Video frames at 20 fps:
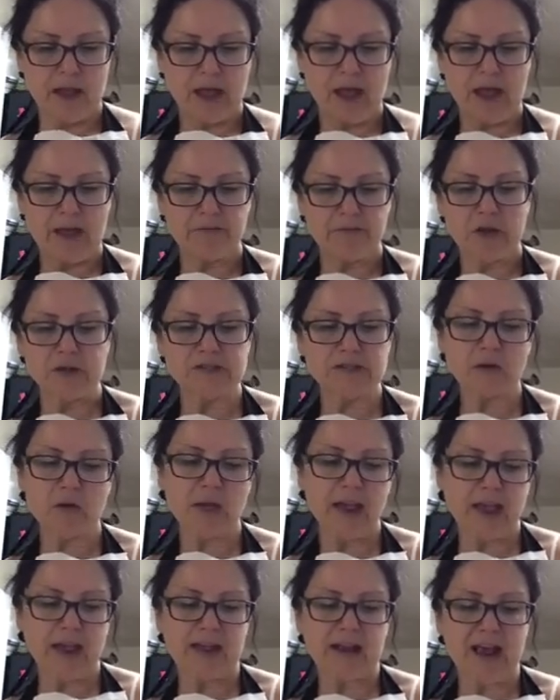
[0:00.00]
I've also
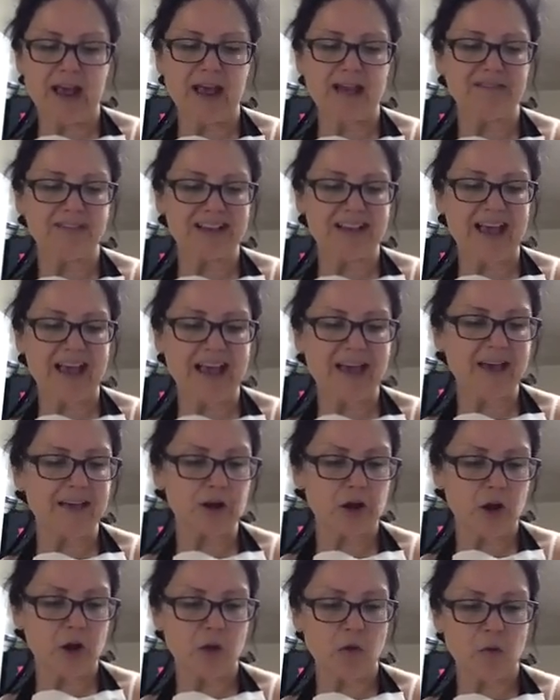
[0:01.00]
had
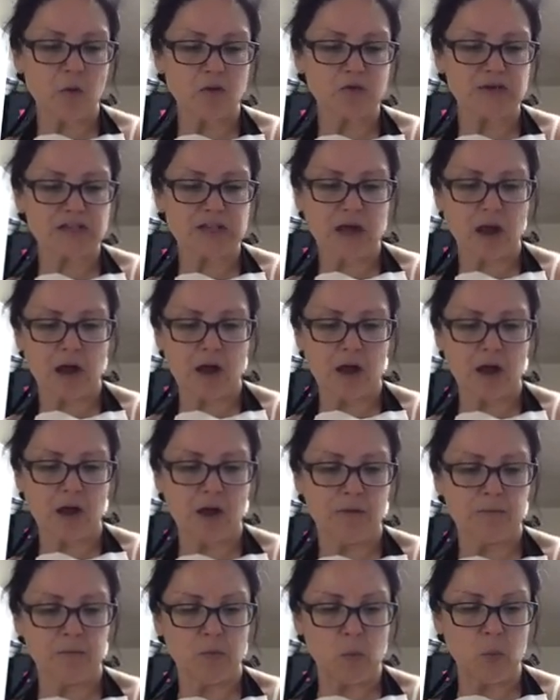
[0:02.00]
avocados
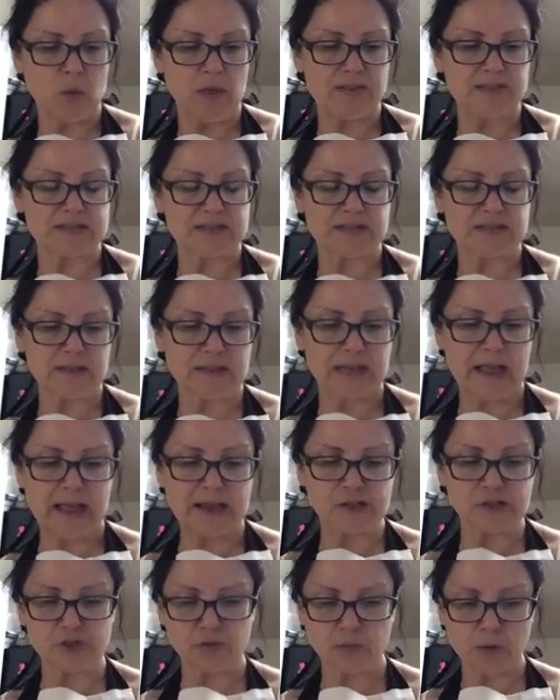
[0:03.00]
with
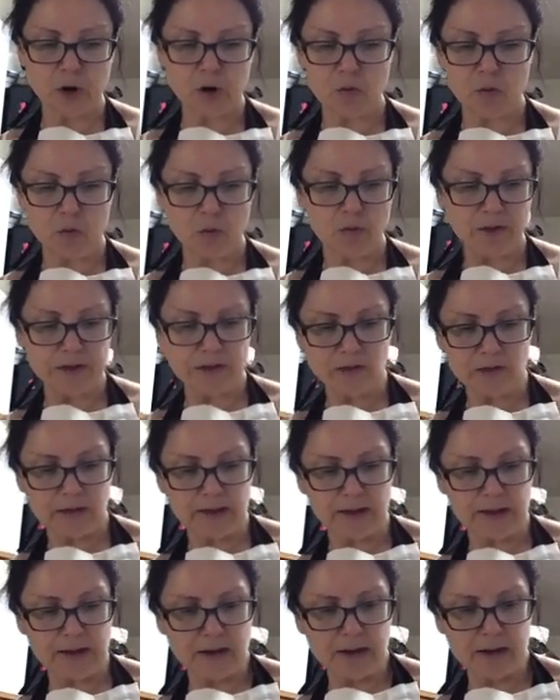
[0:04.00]
cilantro oil
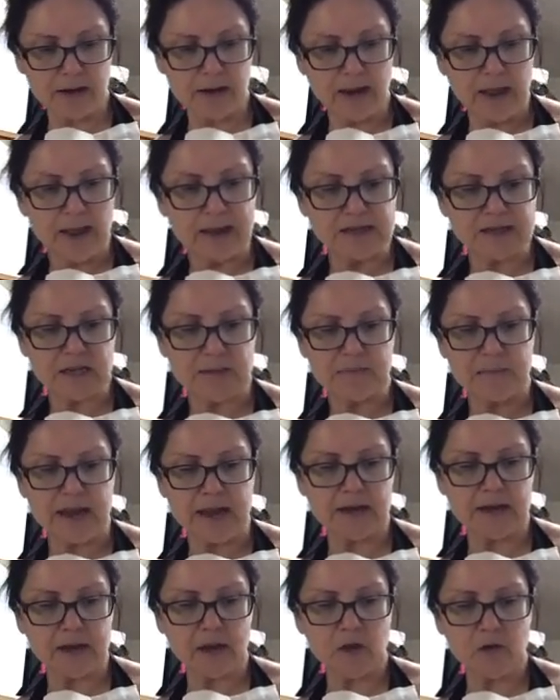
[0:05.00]
in it,
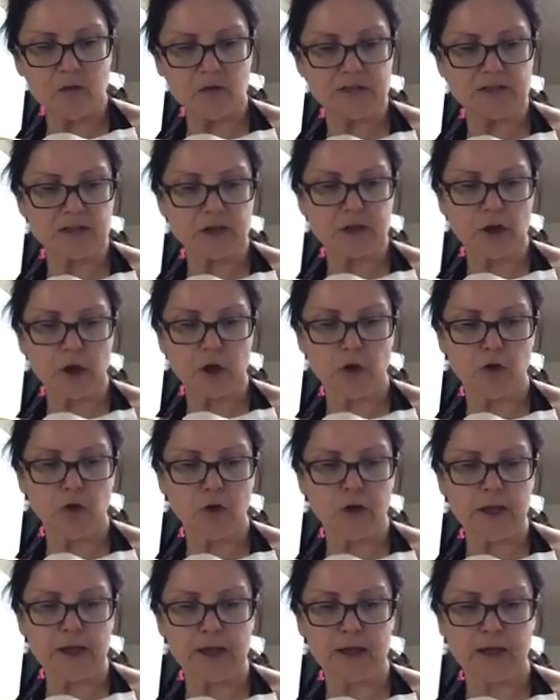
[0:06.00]
tomatoes,
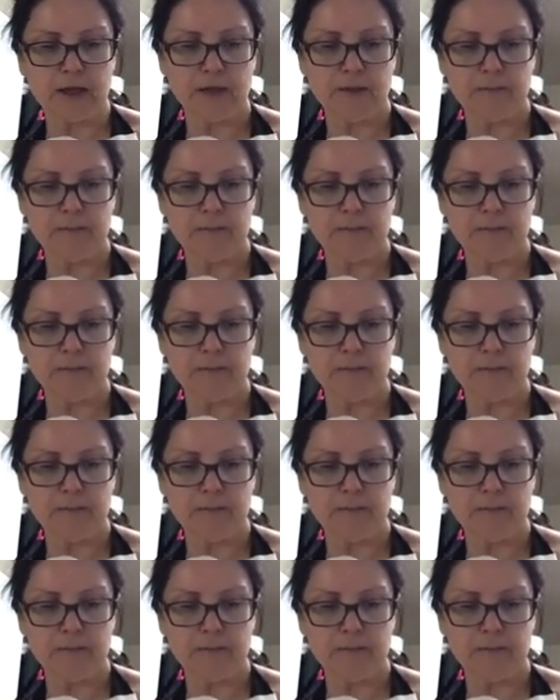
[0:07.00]
garlic,